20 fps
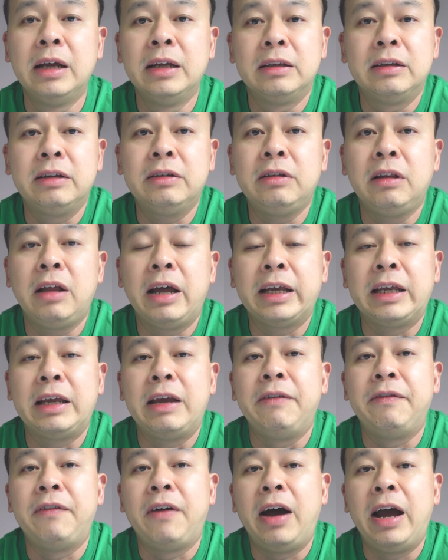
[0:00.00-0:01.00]
Just like
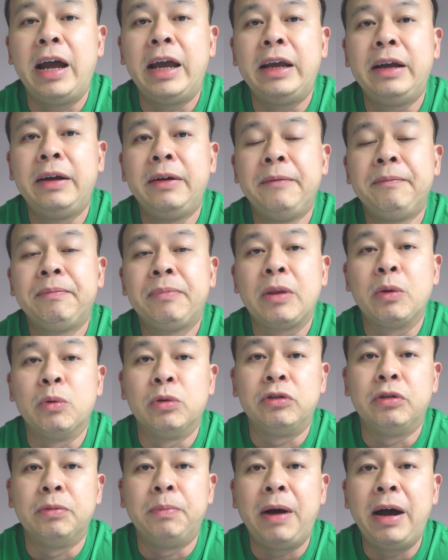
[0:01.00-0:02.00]
if I
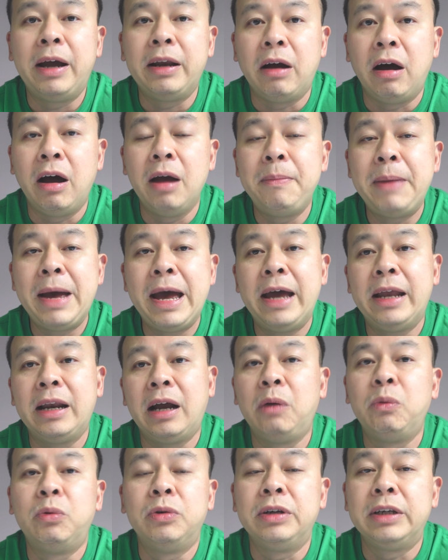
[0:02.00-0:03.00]
was to buy an iPad,
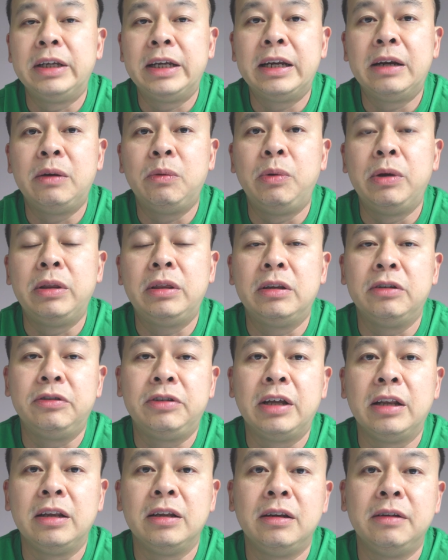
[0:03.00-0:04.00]
I wouldn't get it with the
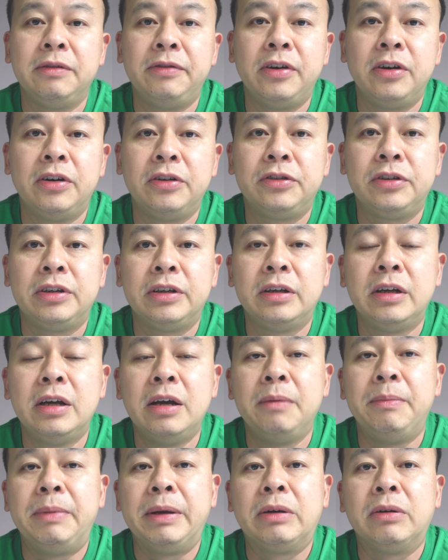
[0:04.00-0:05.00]
cellular version
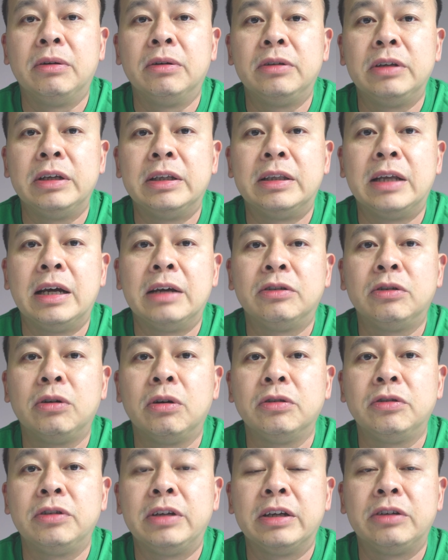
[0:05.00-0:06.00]
because it does
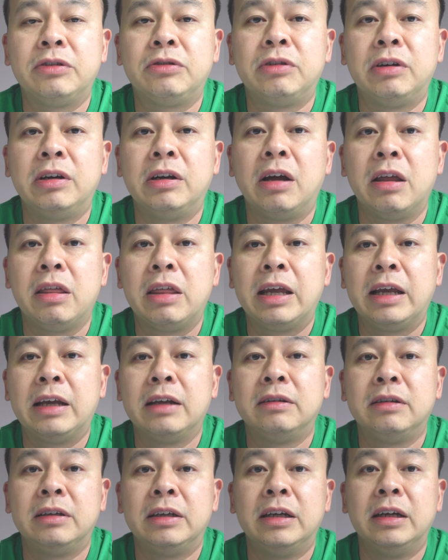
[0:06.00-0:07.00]
cost extra, and I think
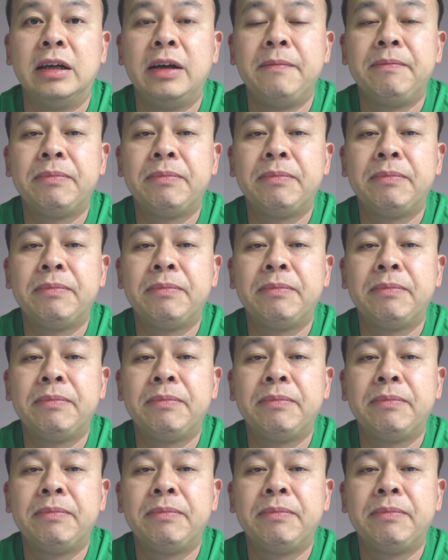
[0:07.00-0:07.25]
it's a